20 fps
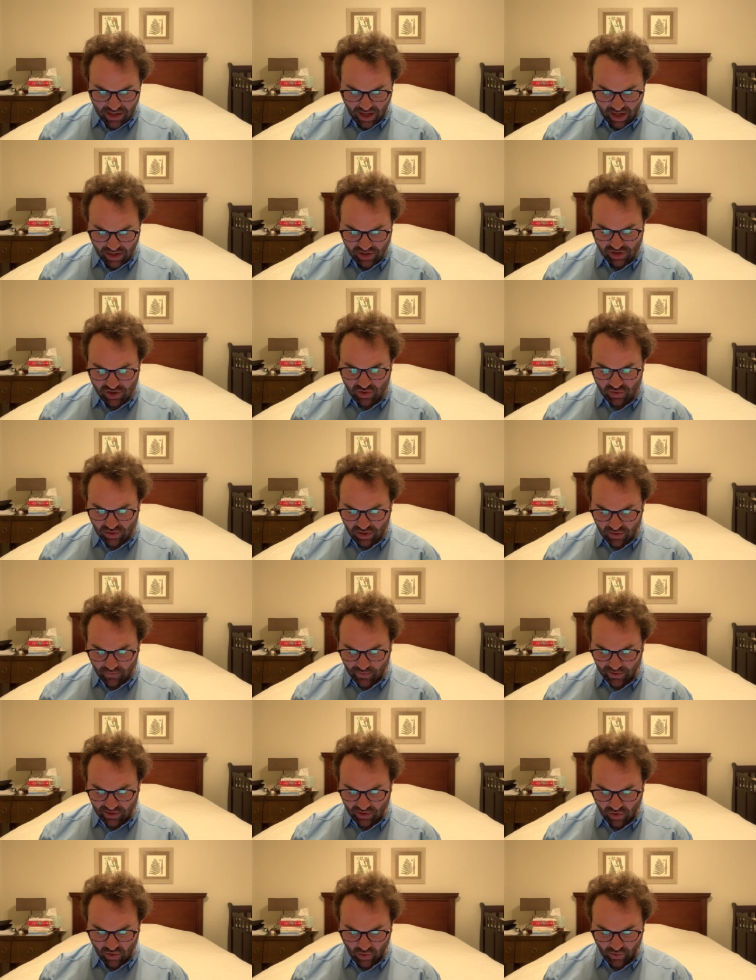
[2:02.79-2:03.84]
and union
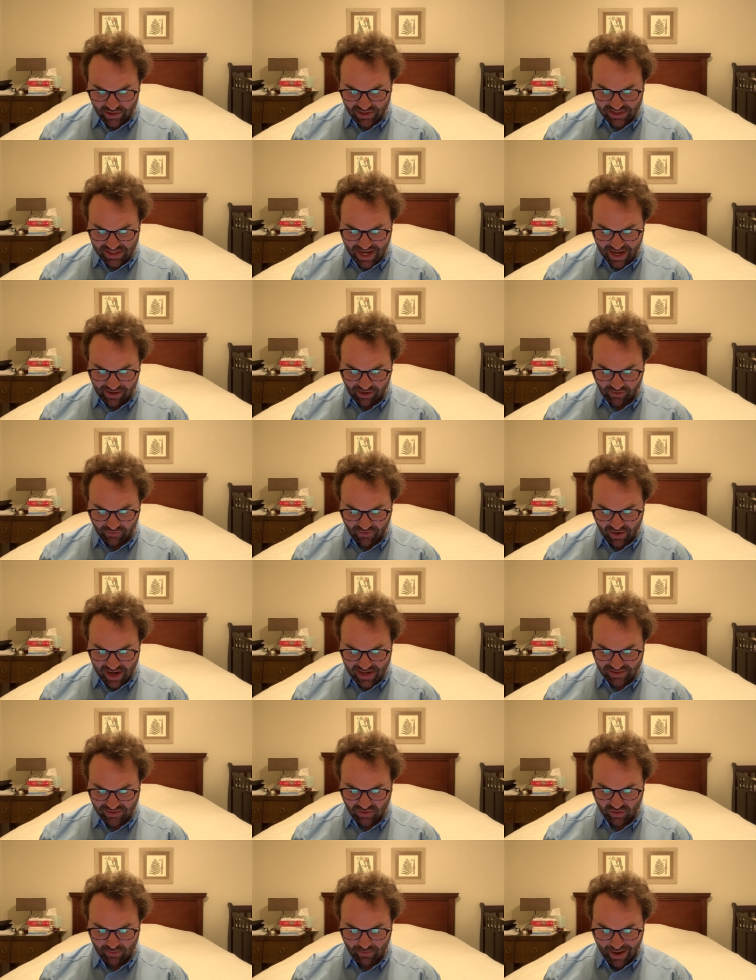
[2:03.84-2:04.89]
with the holy
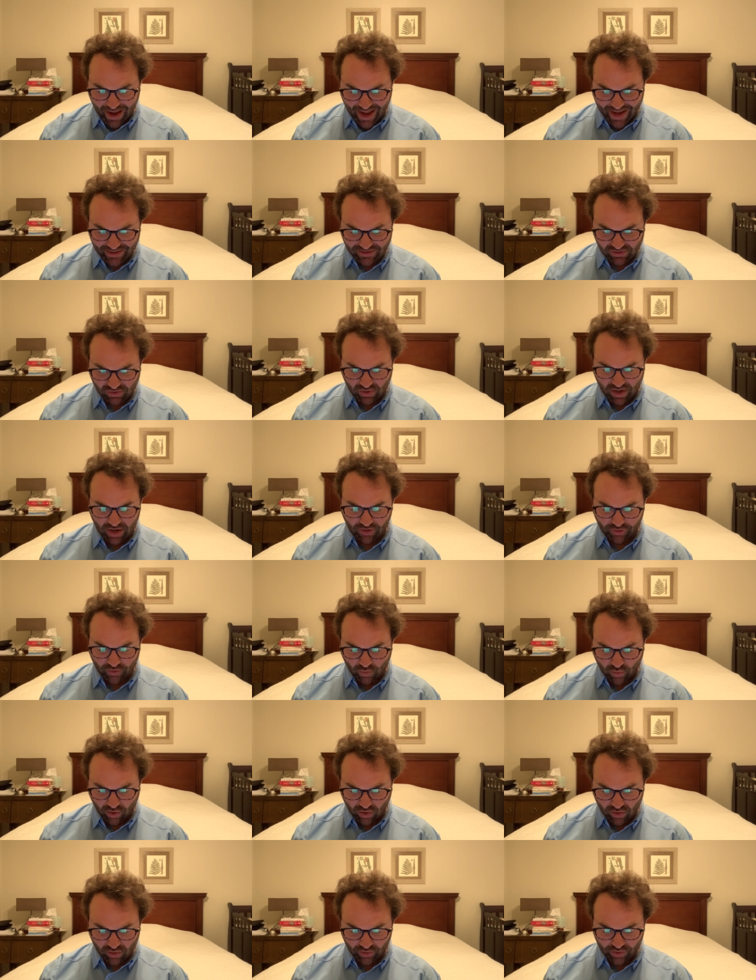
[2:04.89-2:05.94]
sacrifice of the Mass throughout the
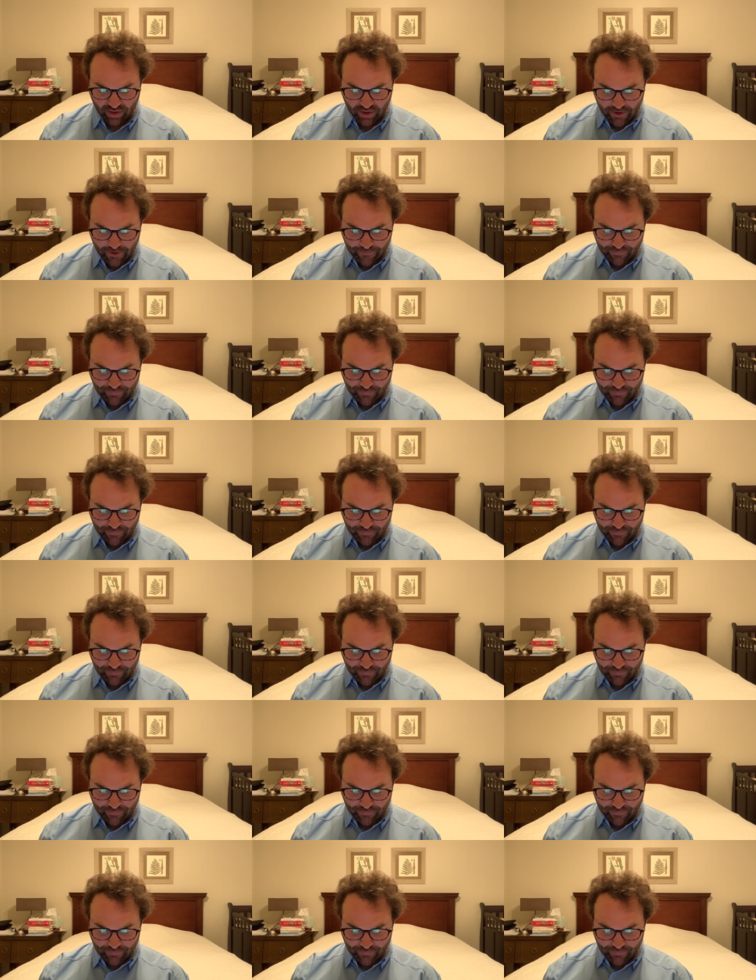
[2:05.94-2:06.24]
world,